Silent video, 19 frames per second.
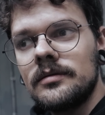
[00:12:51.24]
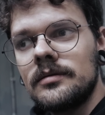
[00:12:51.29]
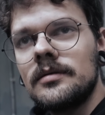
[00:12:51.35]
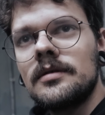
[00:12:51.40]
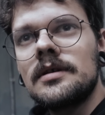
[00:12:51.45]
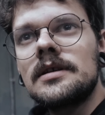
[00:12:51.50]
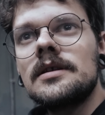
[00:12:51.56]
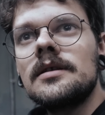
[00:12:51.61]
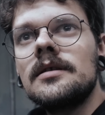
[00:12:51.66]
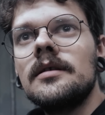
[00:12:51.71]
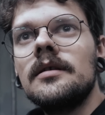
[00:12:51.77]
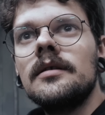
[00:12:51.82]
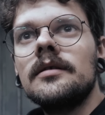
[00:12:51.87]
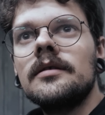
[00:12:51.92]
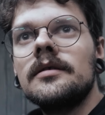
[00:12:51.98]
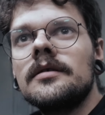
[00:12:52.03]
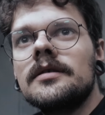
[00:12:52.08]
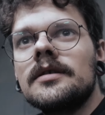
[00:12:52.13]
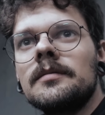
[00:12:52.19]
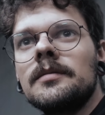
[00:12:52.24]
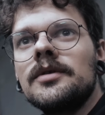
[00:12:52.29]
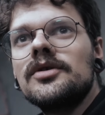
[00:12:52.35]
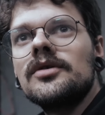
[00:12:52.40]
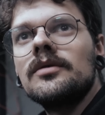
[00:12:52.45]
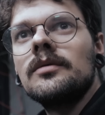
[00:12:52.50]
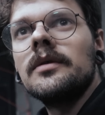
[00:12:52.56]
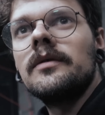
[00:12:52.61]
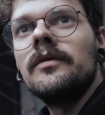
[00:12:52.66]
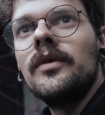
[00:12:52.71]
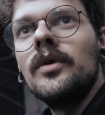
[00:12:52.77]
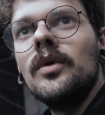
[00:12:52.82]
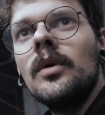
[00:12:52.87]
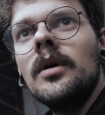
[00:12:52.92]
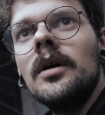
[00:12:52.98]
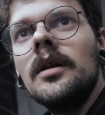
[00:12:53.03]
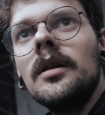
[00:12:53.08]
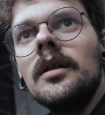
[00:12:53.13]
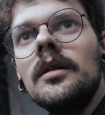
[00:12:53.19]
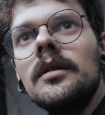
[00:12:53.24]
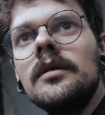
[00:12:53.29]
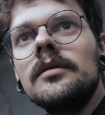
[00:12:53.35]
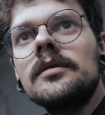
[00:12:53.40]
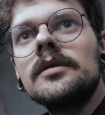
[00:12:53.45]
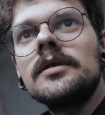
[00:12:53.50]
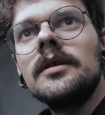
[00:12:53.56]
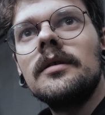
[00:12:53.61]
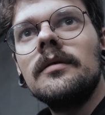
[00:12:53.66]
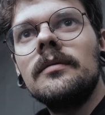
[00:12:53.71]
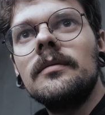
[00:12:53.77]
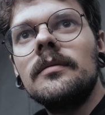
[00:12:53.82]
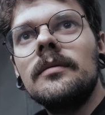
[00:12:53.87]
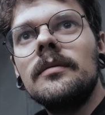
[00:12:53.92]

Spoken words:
Wasn't there some issue with fuel or something?